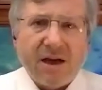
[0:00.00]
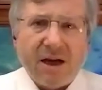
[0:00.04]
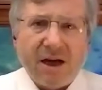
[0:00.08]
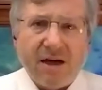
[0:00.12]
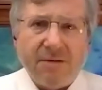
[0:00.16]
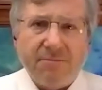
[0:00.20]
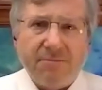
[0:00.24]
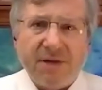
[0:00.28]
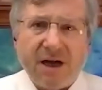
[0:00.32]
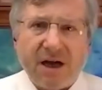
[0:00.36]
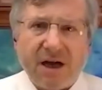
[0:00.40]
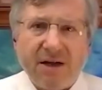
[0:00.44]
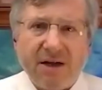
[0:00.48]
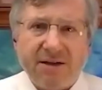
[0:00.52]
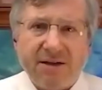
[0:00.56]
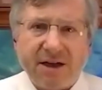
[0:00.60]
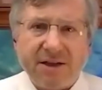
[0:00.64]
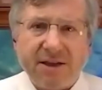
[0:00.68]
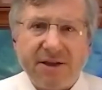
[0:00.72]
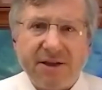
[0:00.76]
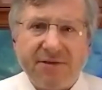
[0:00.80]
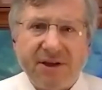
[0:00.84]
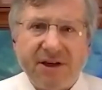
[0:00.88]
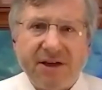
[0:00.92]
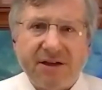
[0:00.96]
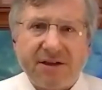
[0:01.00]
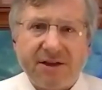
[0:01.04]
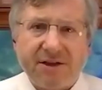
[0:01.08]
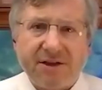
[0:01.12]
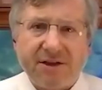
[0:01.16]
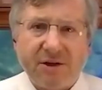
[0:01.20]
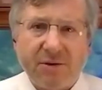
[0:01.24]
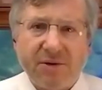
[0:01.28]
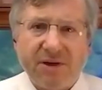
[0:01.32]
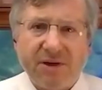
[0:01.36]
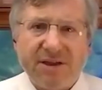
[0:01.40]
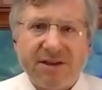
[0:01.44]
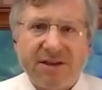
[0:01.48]
Um, another thing to
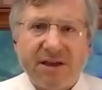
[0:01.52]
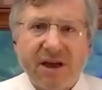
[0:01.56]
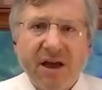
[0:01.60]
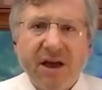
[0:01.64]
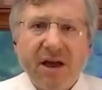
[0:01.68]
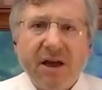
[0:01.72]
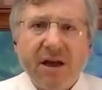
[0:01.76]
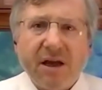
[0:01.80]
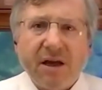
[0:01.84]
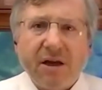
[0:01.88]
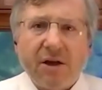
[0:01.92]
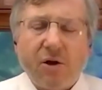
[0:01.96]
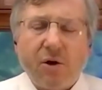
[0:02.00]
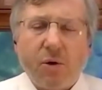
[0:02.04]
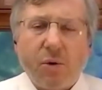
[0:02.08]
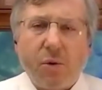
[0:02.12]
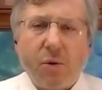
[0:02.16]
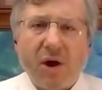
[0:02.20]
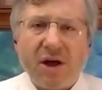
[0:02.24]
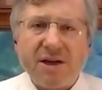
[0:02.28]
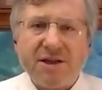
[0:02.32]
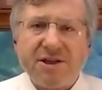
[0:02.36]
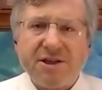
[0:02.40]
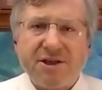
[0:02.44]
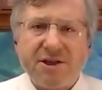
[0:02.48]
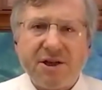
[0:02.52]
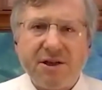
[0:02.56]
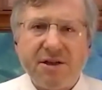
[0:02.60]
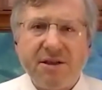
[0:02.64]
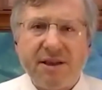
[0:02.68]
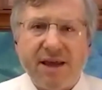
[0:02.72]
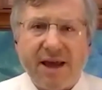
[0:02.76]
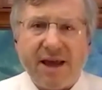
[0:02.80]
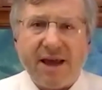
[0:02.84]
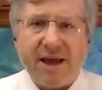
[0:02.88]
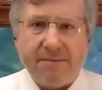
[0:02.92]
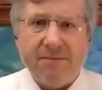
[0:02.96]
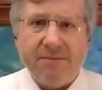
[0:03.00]
do is question
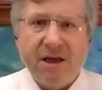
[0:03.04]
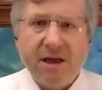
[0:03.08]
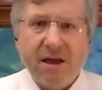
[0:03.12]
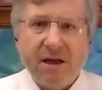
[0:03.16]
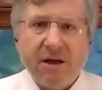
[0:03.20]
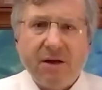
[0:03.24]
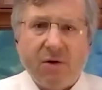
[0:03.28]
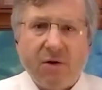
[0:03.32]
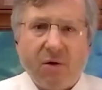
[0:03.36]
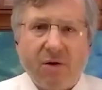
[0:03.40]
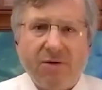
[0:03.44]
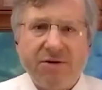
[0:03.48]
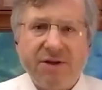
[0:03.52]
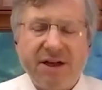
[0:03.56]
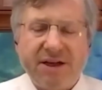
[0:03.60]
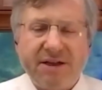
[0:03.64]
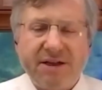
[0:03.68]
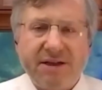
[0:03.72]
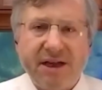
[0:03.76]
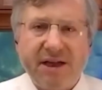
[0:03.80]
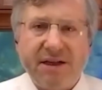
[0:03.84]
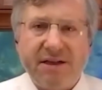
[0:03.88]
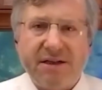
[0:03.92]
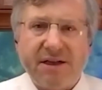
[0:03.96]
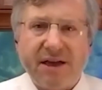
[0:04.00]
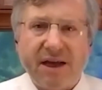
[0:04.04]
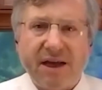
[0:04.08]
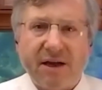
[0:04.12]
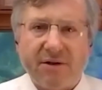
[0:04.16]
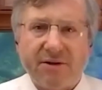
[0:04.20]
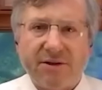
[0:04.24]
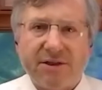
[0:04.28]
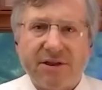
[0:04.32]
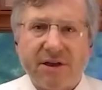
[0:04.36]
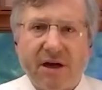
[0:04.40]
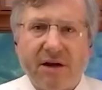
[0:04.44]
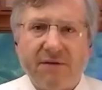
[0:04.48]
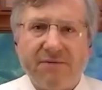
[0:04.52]
them on the
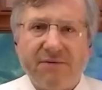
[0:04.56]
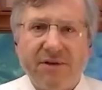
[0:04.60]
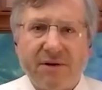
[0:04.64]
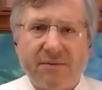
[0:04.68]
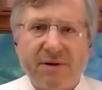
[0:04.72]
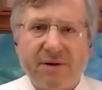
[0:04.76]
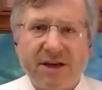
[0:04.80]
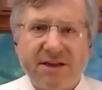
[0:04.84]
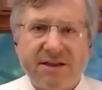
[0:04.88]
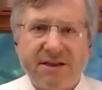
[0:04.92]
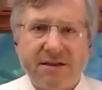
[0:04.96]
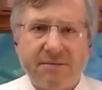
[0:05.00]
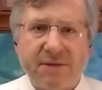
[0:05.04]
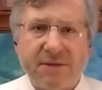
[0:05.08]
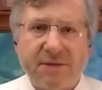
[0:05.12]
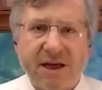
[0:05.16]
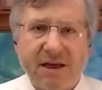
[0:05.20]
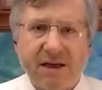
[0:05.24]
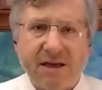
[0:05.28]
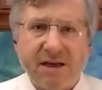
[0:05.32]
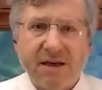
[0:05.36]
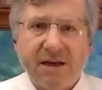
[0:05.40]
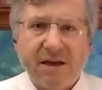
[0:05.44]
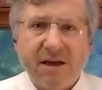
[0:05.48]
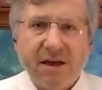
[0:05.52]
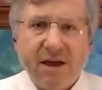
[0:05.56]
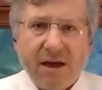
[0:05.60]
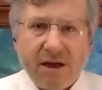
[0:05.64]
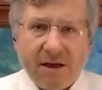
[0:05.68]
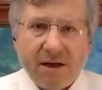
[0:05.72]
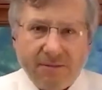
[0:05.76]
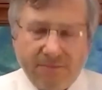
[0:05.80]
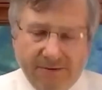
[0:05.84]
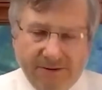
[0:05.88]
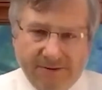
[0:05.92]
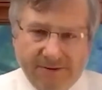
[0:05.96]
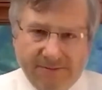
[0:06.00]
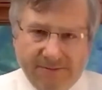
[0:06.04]
details of their resume.
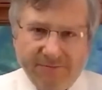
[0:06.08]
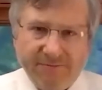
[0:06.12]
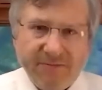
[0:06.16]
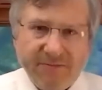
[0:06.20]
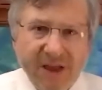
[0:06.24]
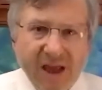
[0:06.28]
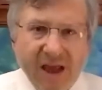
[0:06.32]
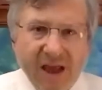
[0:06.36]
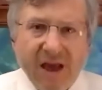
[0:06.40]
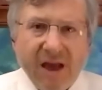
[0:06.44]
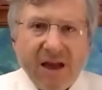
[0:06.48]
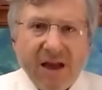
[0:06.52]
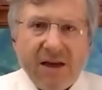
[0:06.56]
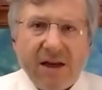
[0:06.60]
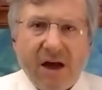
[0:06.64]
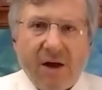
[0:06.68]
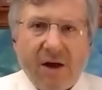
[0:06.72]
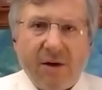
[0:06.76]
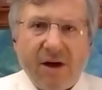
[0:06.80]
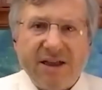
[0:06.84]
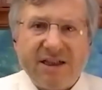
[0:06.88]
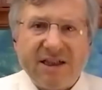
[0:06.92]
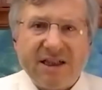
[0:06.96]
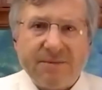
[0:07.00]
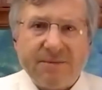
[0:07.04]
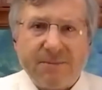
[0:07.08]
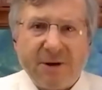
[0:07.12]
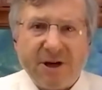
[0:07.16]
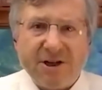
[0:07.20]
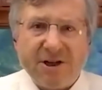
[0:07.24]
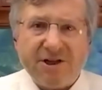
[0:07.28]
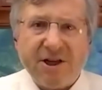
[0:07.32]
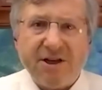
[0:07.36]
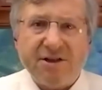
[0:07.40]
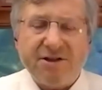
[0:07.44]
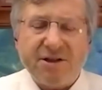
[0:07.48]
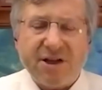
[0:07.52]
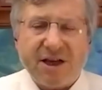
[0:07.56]
Now, as
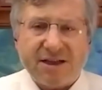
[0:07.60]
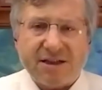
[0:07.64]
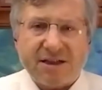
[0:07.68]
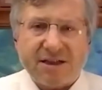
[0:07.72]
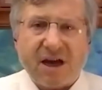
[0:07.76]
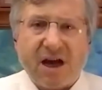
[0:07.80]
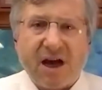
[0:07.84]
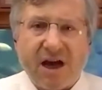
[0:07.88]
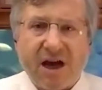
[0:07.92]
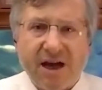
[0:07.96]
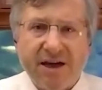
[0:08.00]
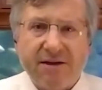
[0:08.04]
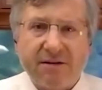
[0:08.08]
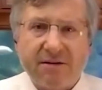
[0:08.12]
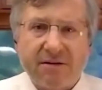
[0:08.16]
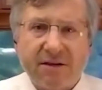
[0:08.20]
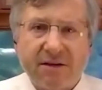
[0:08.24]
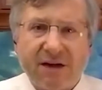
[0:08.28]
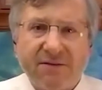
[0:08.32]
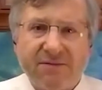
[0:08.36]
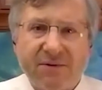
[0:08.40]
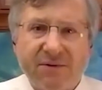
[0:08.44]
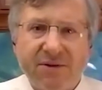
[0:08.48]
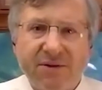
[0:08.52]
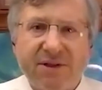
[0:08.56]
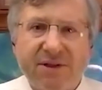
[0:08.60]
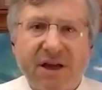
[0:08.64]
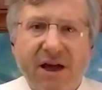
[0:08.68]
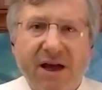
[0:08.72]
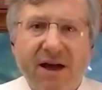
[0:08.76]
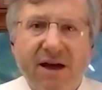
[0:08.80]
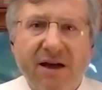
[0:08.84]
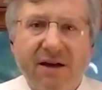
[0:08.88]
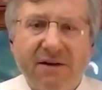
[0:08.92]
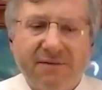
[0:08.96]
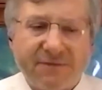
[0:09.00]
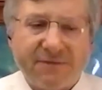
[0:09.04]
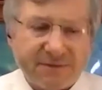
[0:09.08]
especially as you get to higher levels
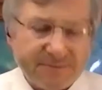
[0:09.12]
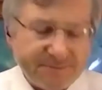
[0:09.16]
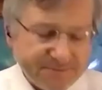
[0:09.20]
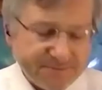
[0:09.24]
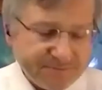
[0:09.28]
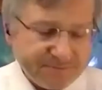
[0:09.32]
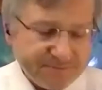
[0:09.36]
of,